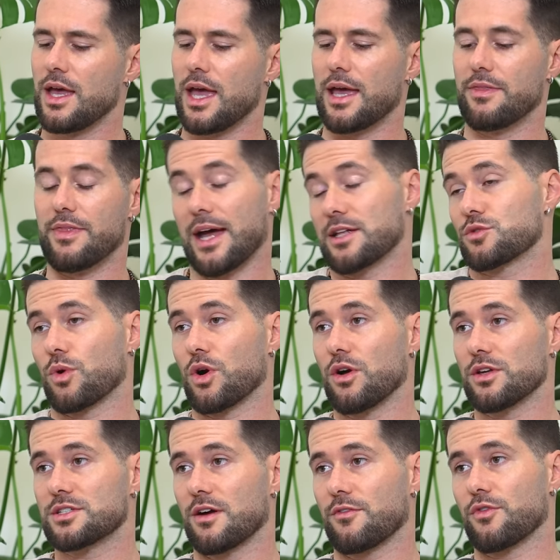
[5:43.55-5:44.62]
And that's where
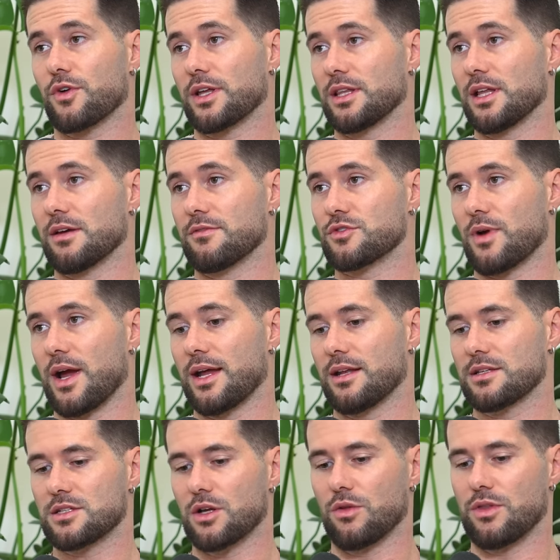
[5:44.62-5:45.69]
all suffering lives, right?
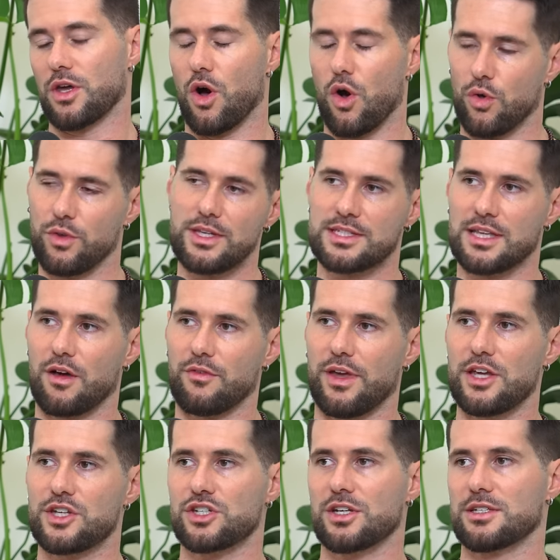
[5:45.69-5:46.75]
So the only
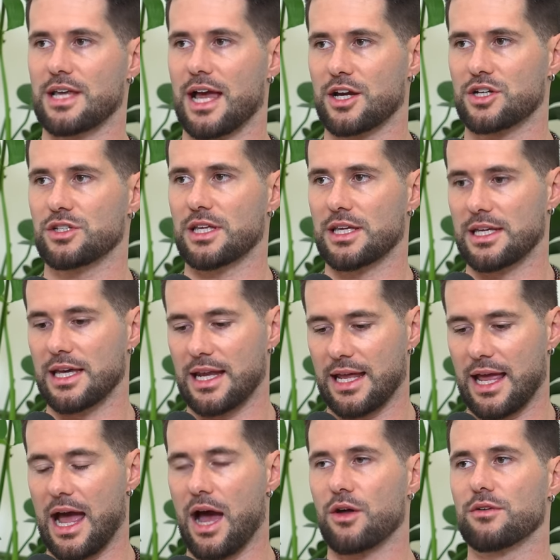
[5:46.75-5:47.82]
salvation is actually
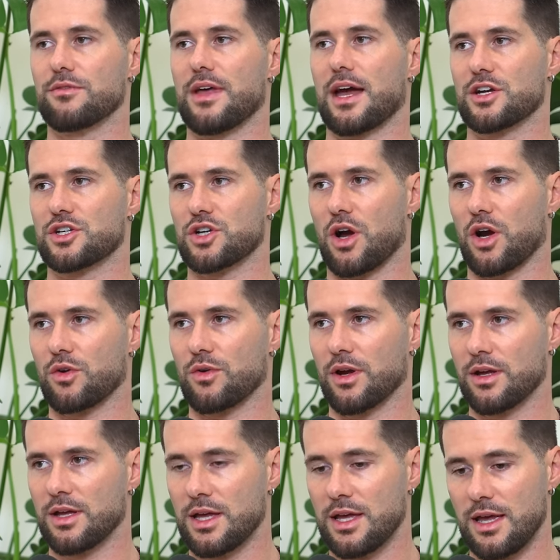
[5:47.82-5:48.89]
getting out of that
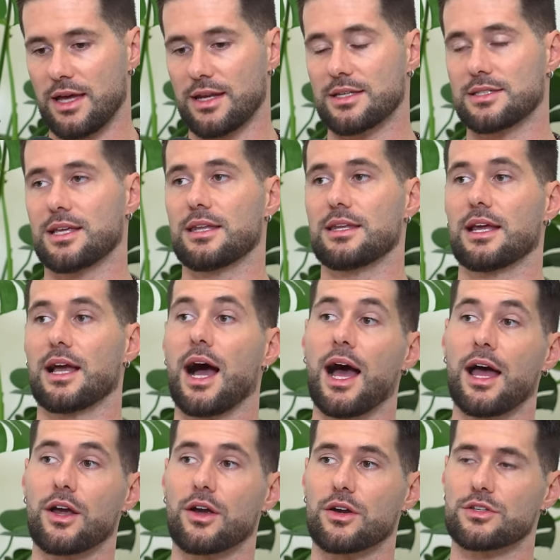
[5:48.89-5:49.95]
chakra and ascending
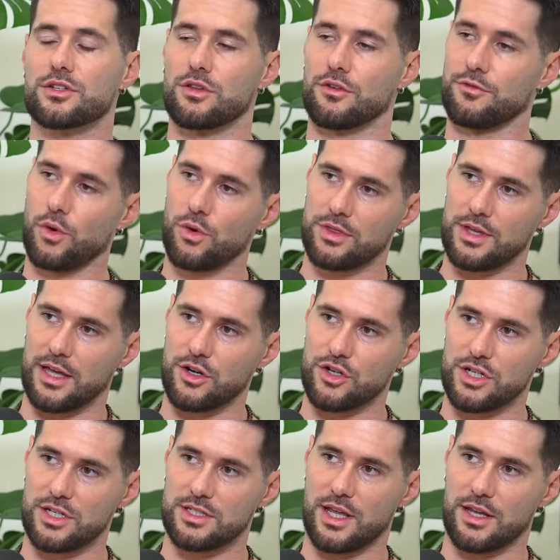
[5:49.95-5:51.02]
higher to the fourth
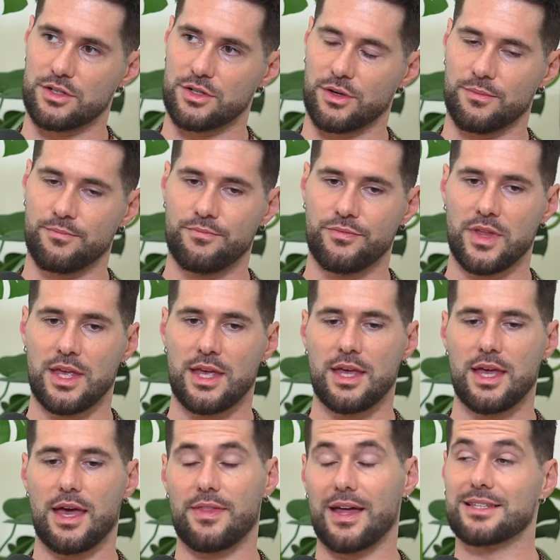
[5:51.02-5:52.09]
energy center.
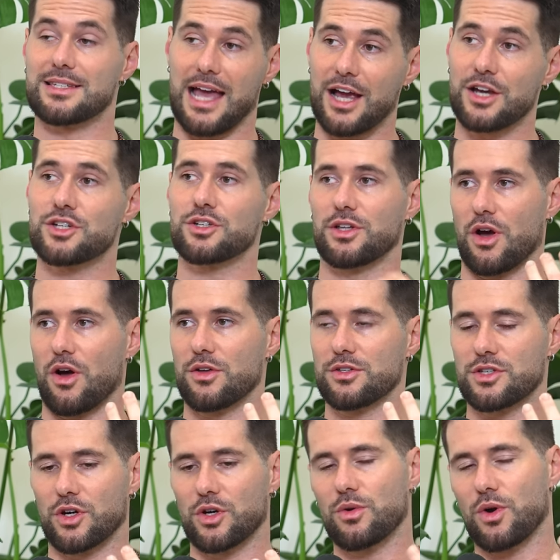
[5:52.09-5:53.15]
And that's actually
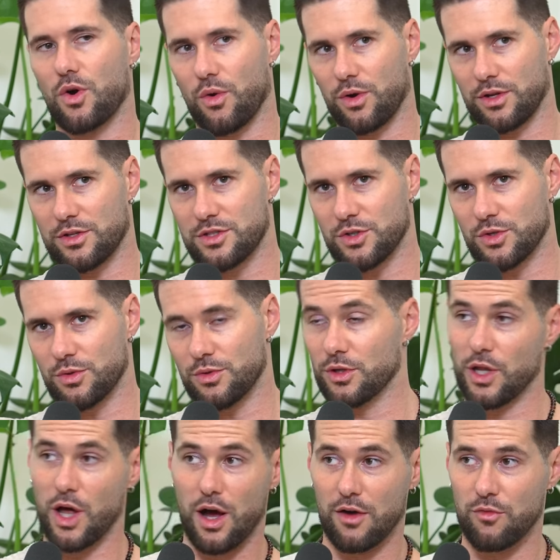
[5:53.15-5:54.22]
also, according to
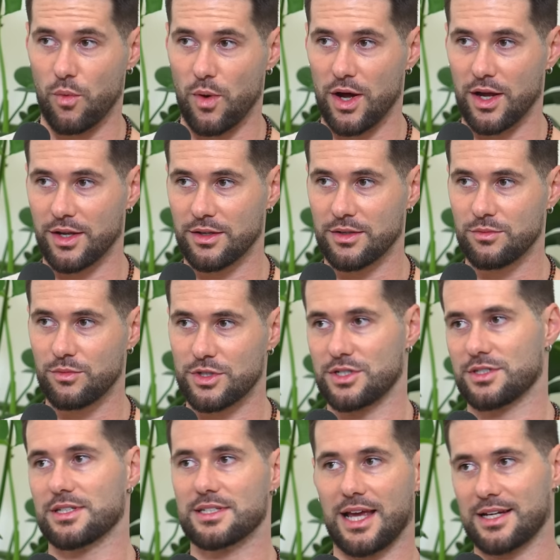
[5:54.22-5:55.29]
the Law of One, which
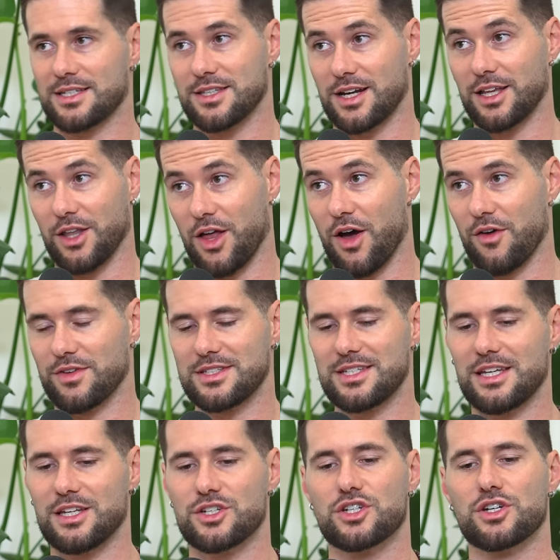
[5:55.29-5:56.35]
is a text that I love and
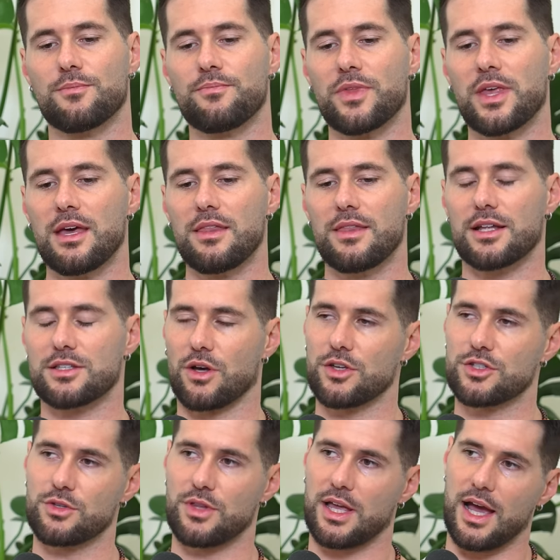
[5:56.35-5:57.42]
teach, that's
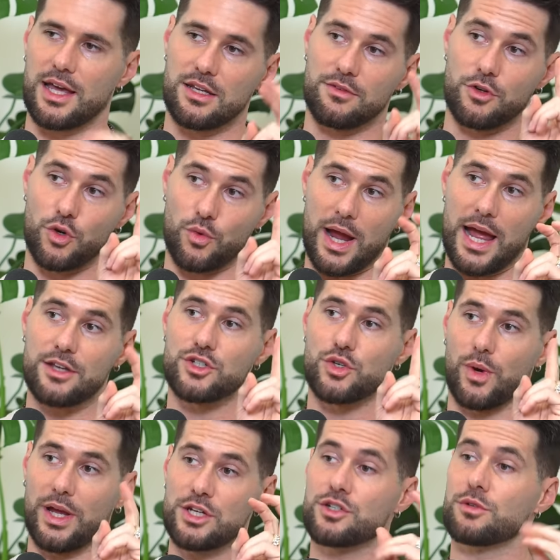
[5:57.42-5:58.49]
also the kind of
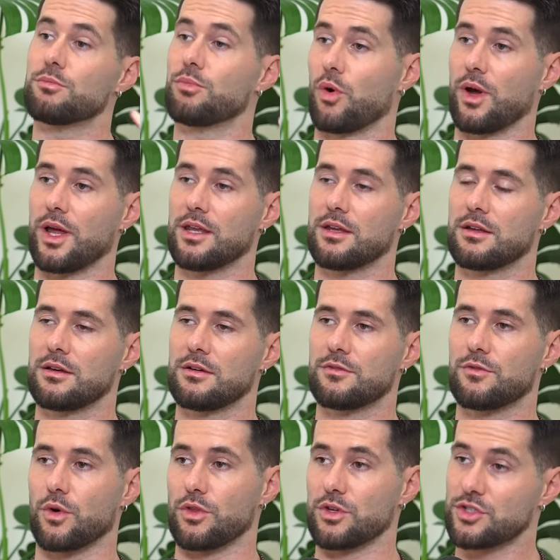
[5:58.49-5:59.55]
graduation point
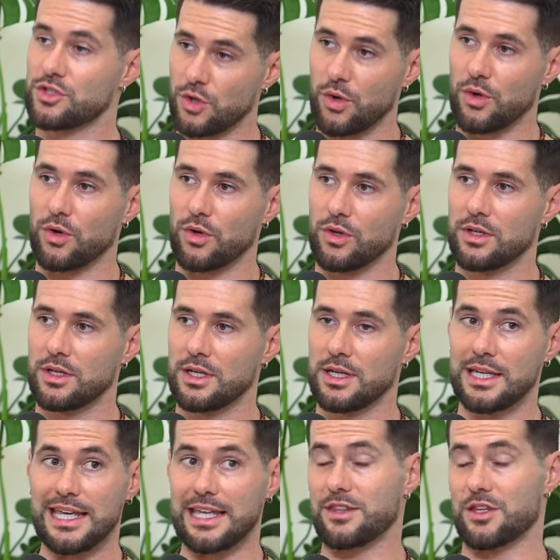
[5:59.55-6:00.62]
for the soul
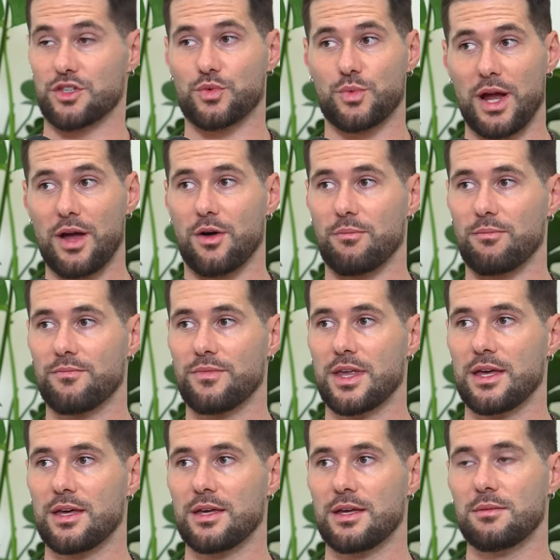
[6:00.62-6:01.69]
in this realm,
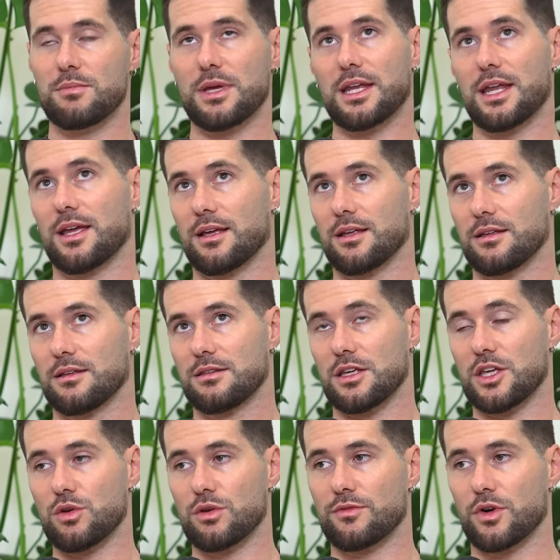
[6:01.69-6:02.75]
meaning
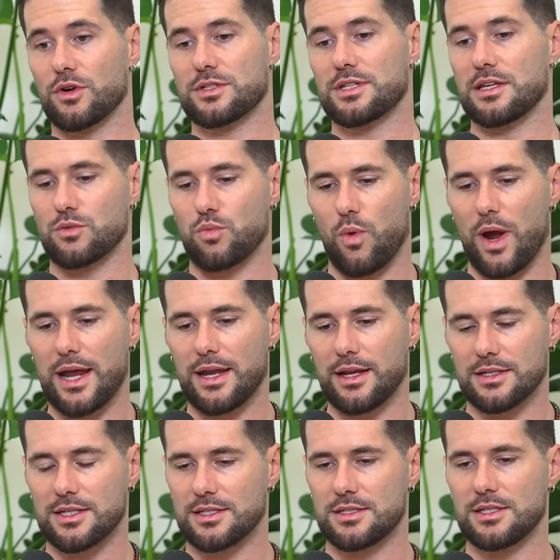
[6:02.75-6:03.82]
the universe is
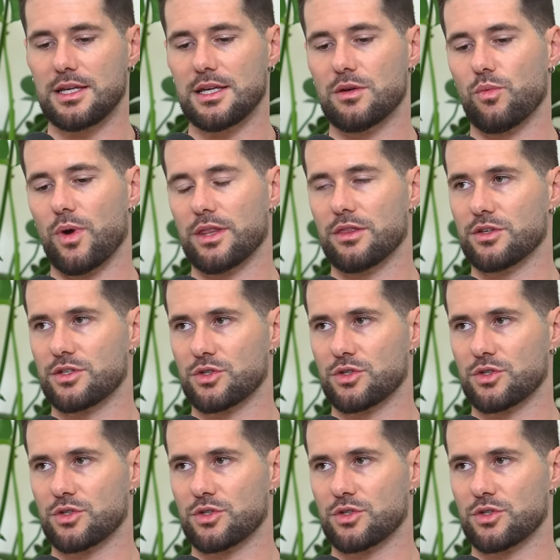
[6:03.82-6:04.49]
waiting to see when the